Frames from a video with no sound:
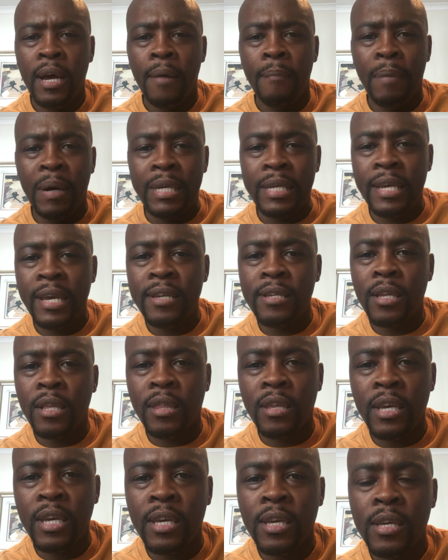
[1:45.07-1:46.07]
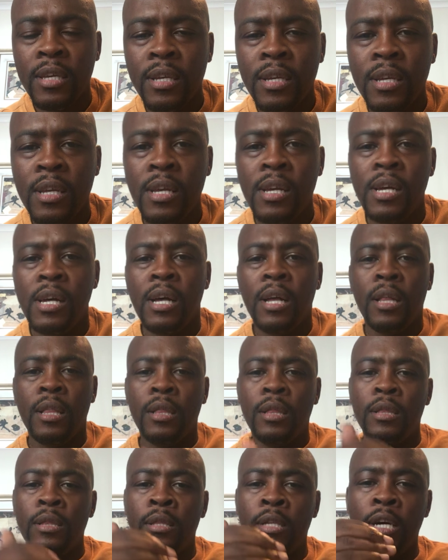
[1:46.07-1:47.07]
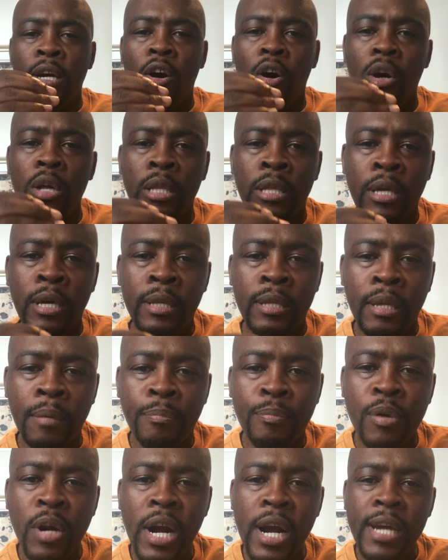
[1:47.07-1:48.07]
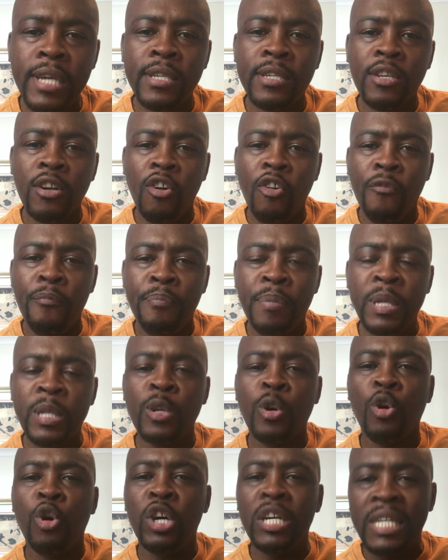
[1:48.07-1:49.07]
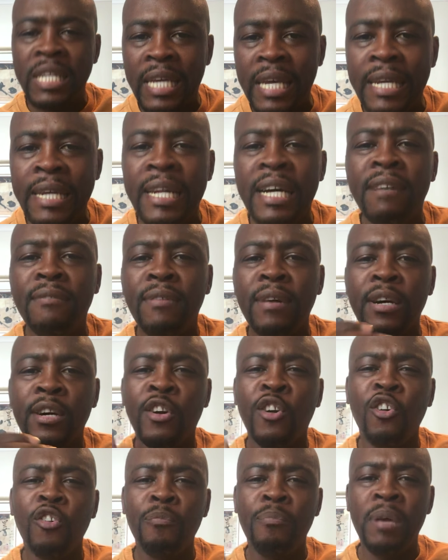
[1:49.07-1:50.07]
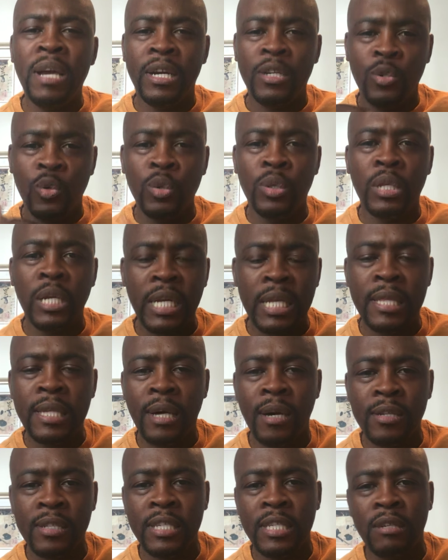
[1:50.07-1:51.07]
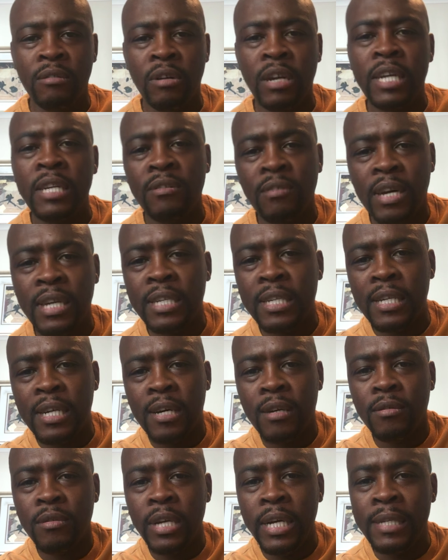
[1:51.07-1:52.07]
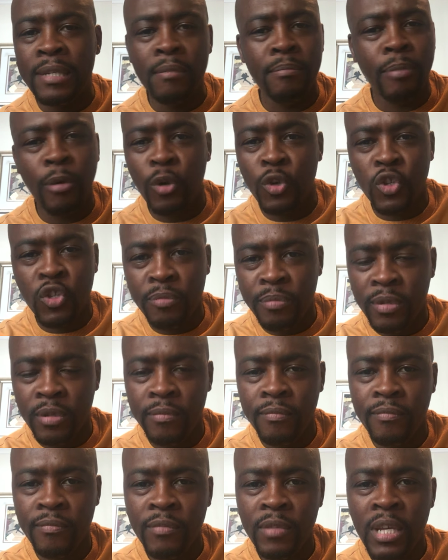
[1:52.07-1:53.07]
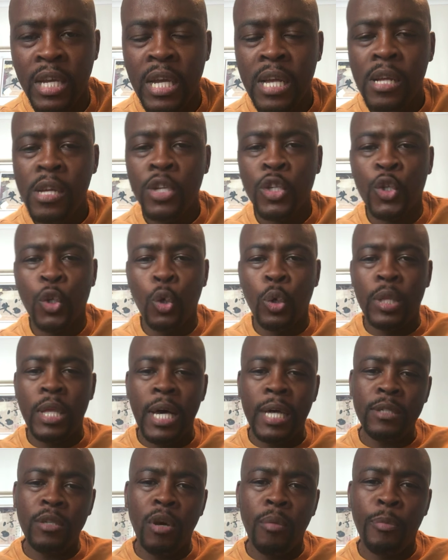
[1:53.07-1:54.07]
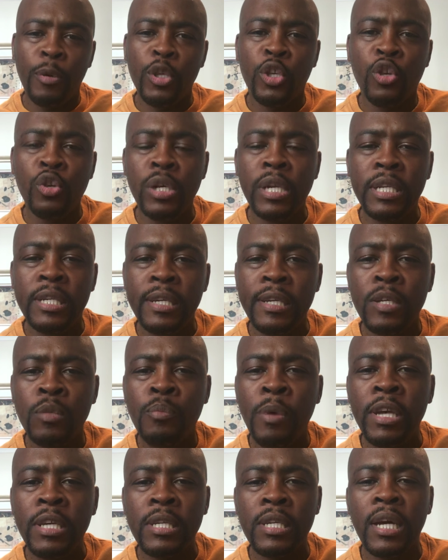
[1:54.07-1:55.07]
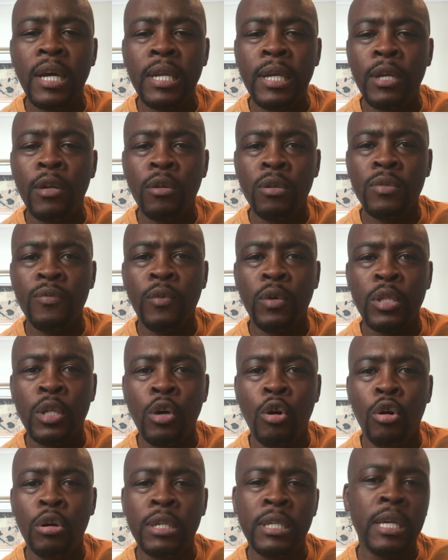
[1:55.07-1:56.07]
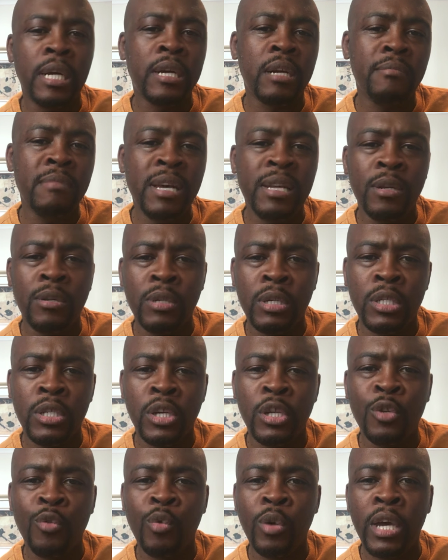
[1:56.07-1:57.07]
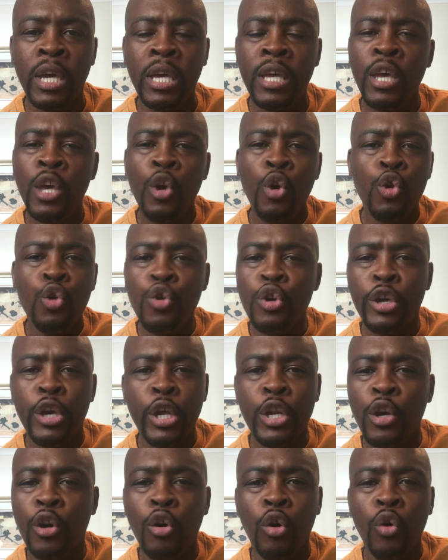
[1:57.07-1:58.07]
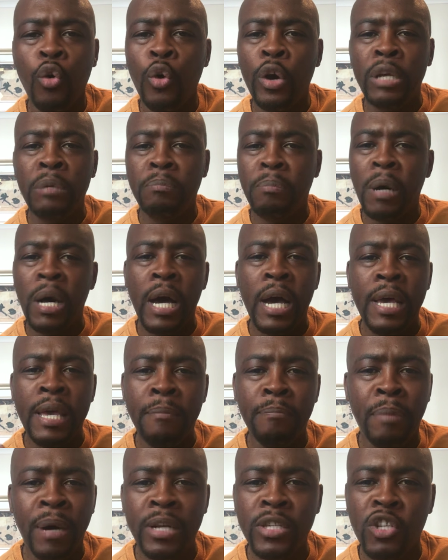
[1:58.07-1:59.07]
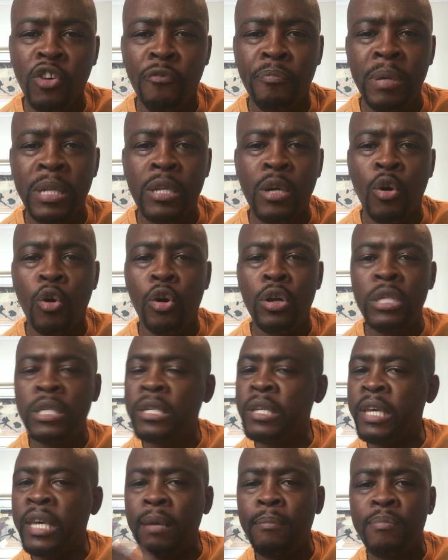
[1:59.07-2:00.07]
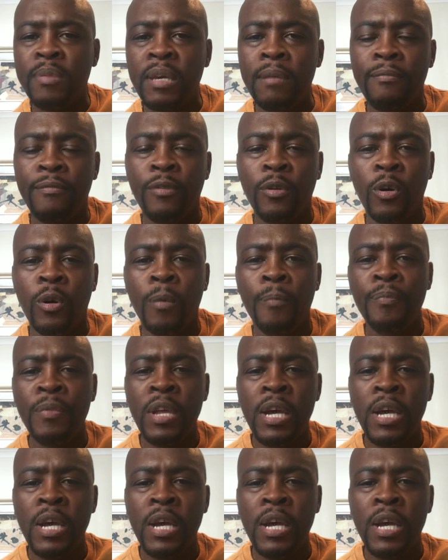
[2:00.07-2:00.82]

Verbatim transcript: But here's the thing the, the, the price of Bitcoin can never go back to 3,000 Rand right now. It's impossible. So that opportunity is basically lost for the ordinary man on the street where you can go and buy a bunch of Bitcoins, keep them for,